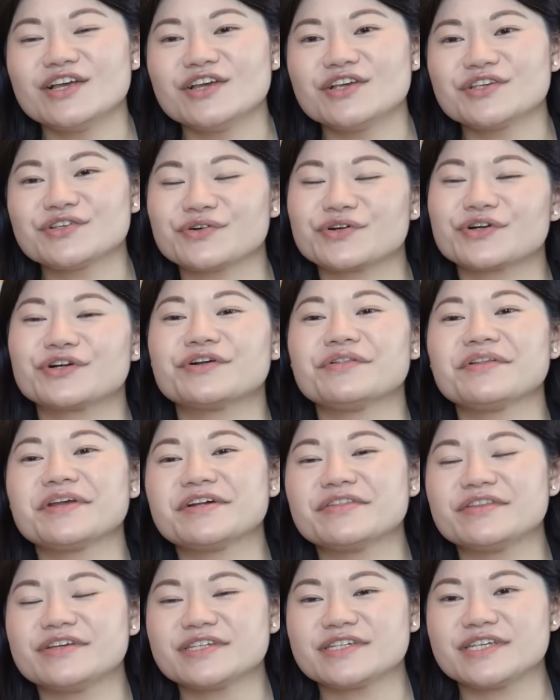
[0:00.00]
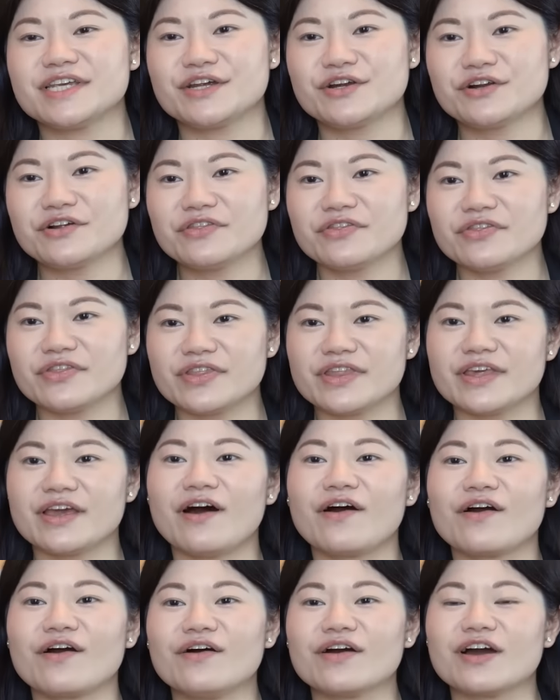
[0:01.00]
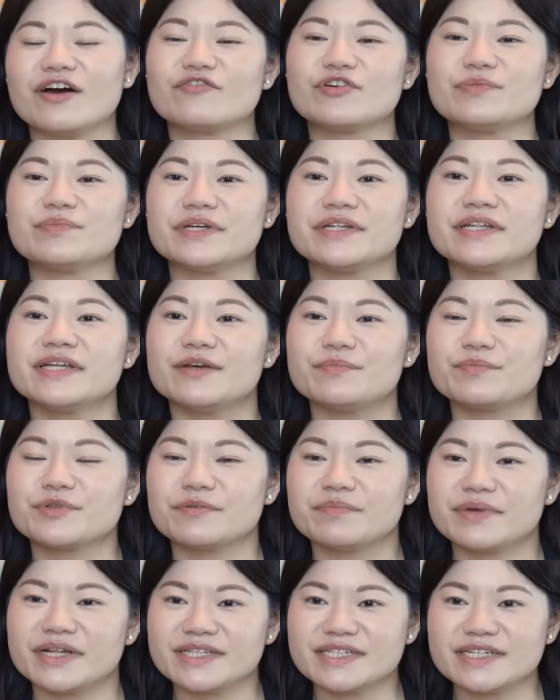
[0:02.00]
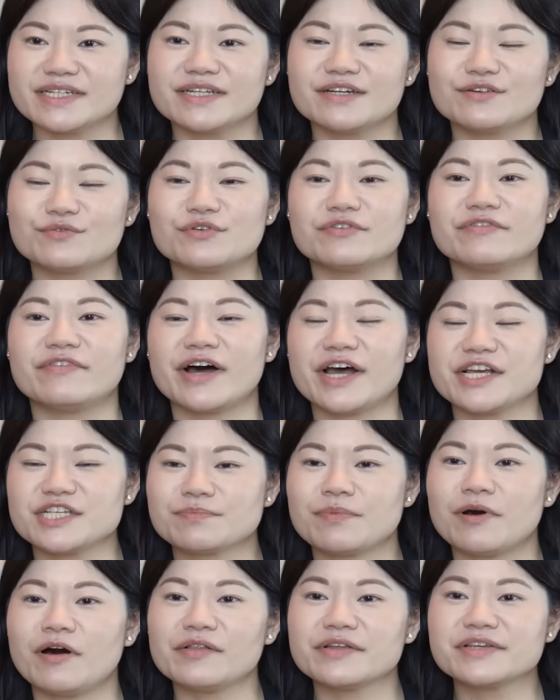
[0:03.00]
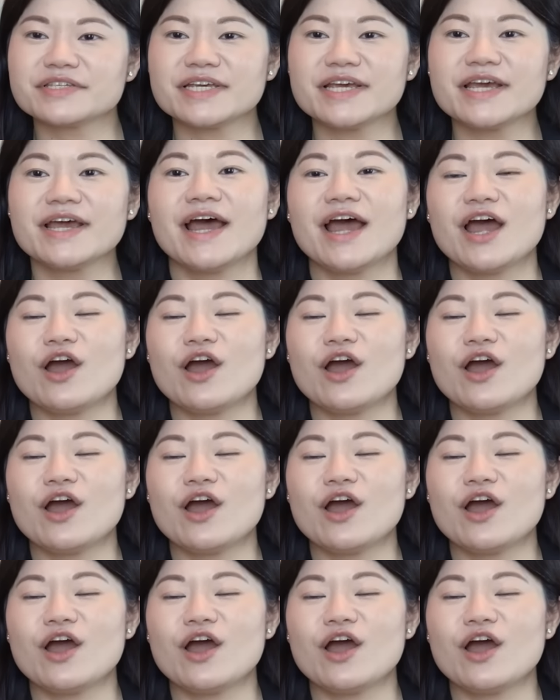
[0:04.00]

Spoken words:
So earlier this year, the Hong Kong government implemented a revised policy